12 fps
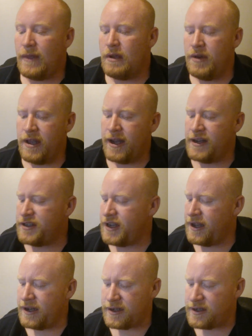Well, yeah, I'd
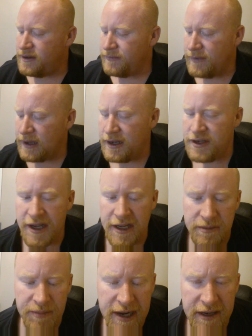say it's
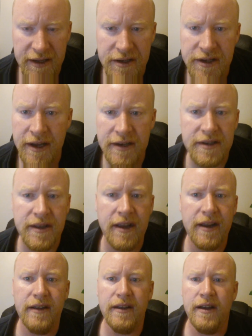peaked. It's done its
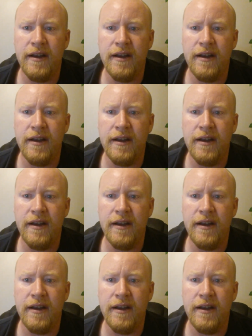thing.